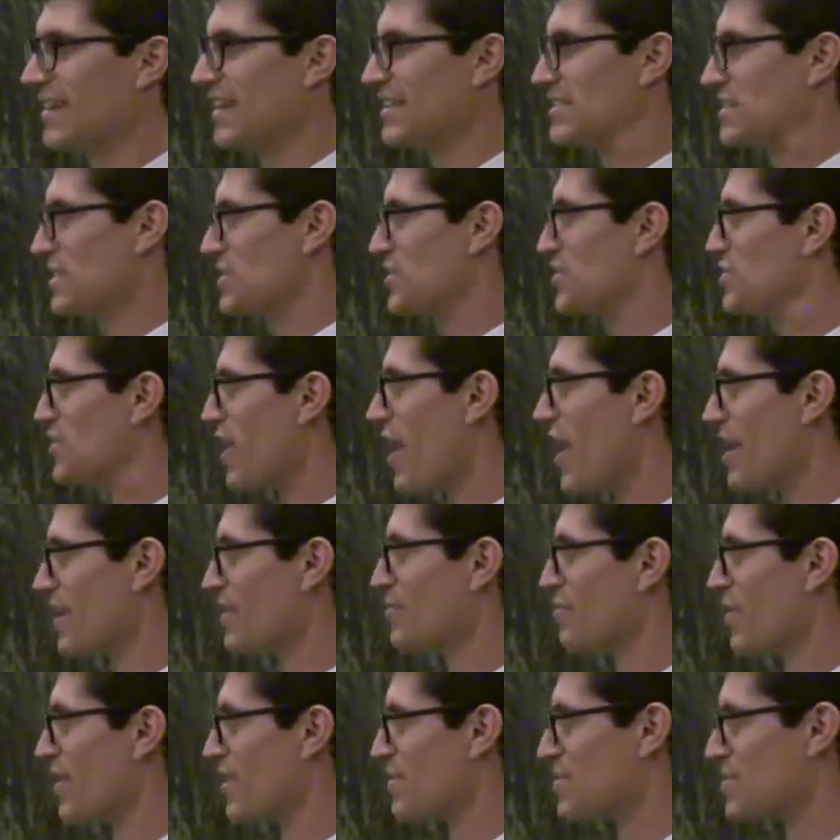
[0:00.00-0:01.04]
It's a dotted
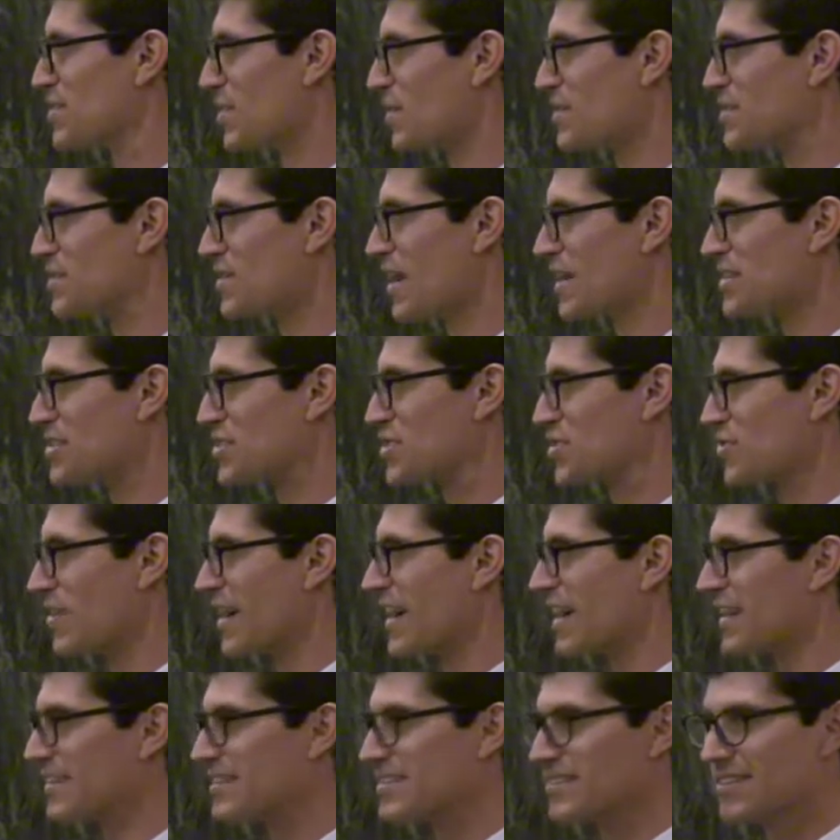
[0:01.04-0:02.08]
rhythm, so it's not
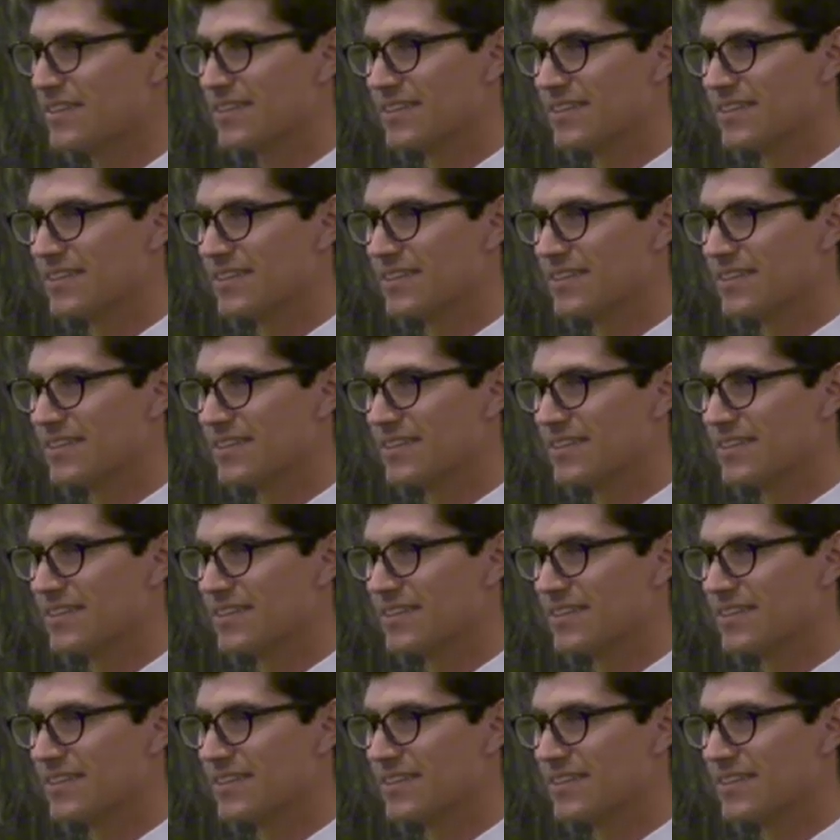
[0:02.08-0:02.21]
straight.